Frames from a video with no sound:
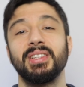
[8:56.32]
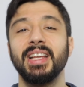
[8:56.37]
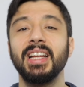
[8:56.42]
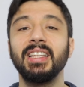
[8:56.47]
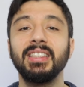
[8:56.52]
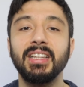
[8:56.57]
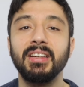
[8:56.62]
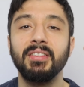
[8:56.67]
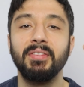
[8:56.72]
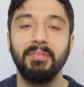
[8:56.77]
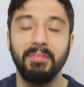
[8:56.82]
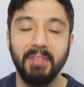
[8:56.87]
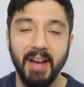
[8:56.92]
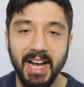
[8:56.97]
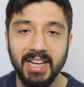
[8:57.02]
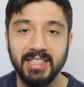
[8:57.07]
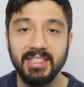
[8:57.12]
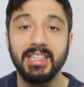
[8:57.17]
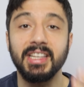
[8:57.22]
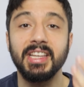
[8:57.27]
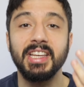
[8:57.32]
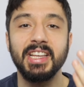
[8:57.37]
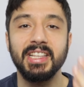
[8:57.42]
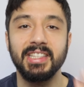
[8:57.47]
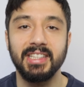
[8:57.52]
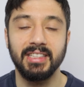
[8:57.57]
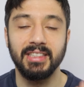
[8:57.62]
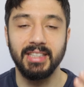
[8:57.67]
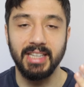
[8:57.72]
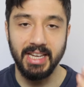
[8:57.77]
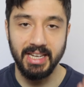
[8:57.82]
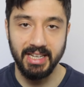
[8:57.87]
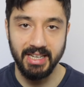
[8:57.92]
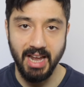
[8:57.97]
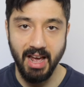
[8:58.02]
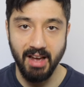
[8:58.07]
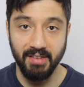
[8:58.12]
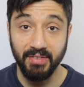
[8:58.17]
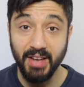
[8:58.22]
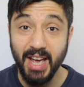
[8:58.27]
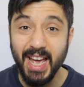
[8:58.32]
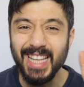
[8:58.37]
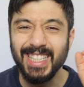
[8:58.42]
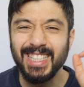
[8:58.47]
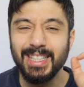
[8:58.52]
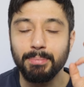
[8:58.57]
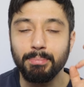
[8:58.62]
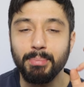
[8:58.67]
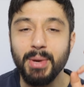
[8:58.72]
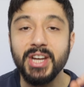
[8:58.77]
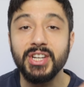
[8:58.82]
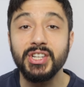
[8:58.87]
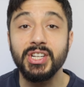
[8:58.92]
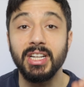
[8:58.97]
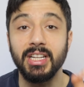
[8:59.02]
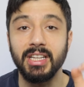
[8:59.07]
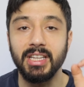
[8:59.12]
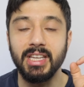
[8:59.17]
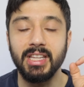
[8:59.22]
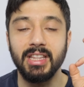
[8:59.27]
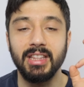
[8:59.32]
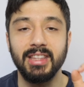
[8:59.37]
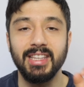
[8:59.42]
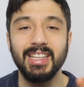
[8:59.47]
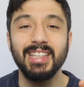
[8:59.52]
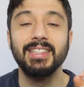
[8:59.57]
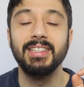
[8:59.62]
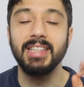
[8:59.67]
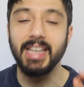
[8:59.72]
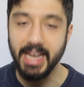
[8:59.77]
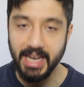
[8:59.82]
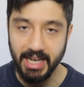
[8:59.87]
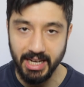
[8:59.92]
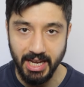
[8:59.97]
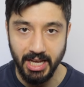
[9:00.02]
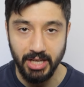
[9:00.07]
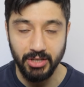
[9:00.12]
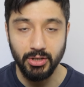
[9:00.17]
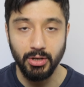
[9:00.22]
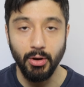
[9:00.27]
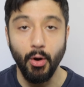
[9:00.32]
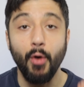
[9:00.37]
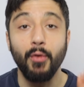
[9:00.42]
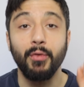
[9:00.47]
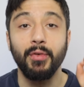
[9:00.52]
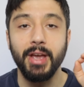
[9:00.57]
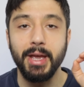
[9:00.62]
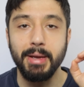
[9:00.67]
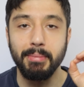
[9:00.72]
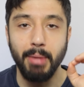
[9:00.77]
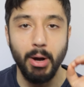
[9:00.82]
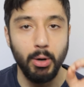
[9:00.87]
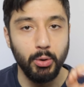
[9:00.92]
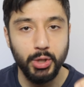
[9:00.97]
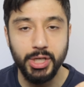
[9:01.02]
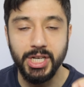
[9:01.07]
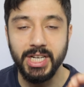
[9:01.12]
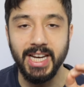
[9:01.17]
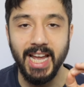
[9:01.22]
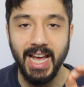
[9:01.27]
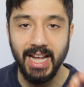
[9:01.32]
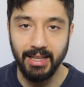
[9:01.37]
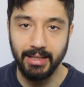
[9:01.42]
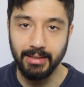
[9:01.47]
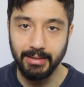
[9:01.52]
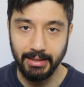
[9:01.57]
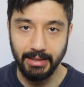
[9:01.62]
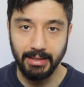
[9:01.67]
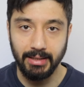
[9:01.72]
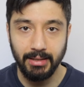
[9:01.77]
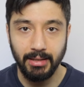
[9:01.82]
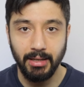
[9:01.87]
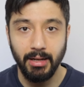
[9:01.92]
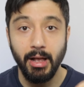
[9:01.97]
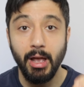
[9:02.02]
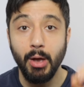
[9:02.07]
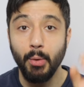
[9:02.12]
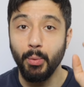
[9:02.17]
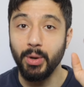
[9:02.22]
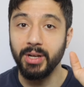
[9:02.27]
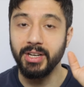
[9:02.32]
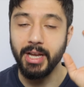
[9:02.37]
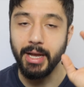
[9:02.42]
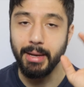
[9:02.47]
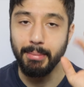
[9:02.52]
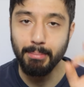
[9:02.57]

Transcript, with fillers: Presenting facts isn't enough, especially in this day and age of emotionality, when